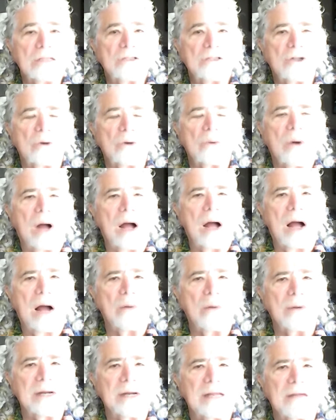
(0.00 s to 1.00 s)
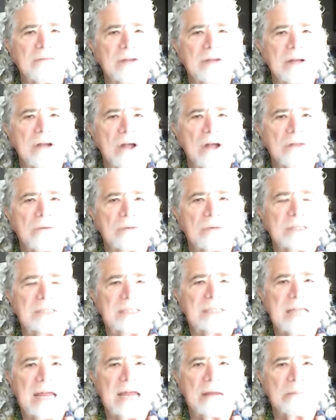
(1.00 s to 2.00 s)
So I want to give you another
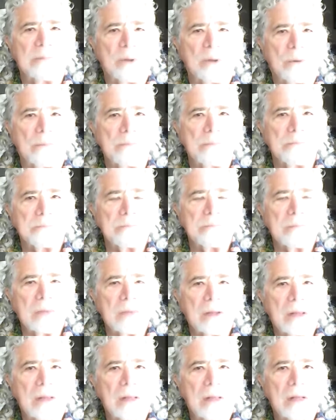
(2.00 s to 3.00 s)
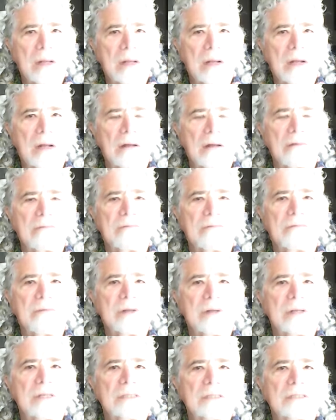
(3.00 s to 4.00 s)
example of
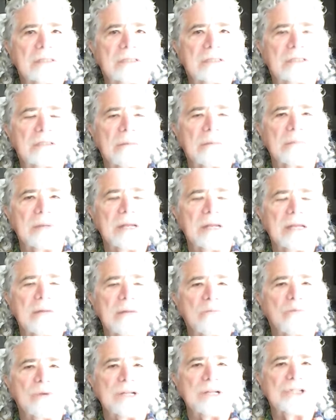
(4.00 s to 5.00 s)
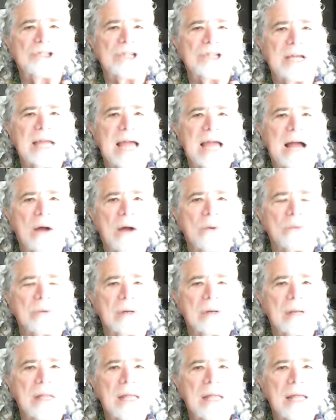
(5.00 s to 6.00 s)
somebody reaching out
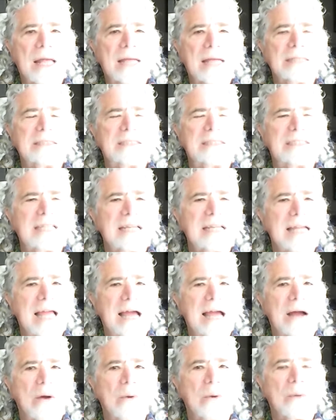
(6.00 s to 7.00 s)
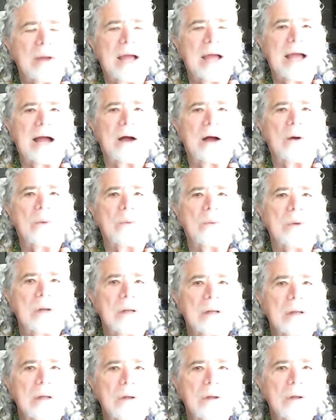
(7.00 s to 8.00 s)
and seeing how how
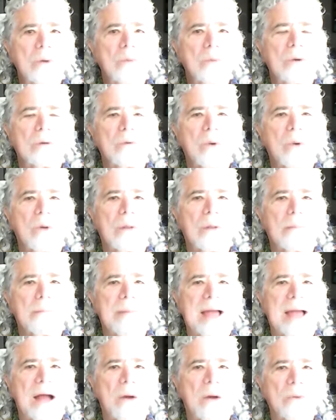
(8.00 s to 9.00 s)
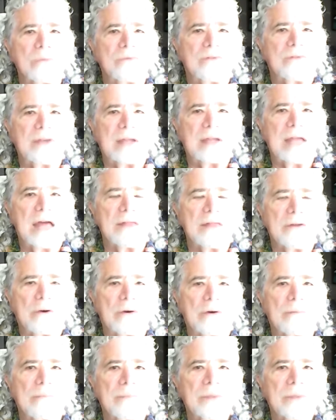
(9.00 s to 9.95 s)
we're all bound together.